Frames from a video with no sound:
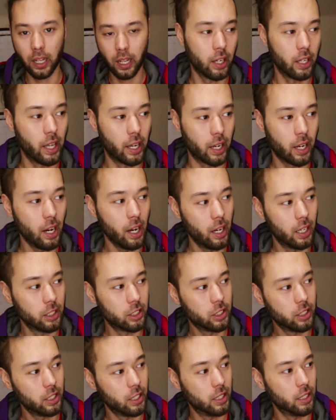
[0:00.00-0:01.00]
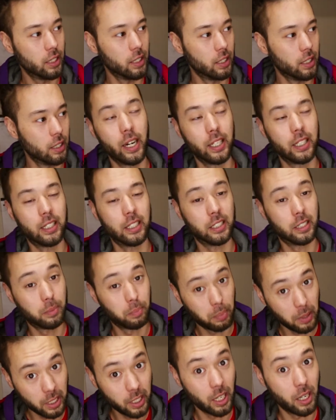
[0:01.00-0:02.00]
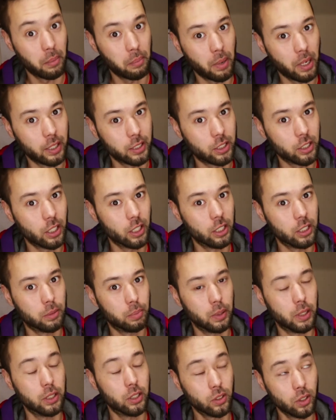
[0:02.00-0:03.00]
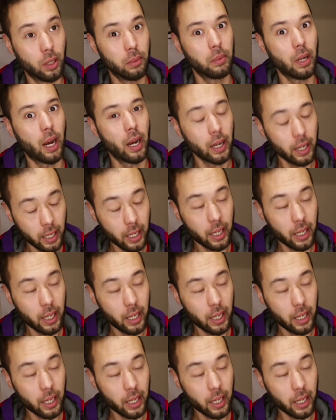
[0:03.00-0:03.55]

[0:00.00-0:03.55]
You're like, oh shit, I need to speed up my shutter speed so I'm not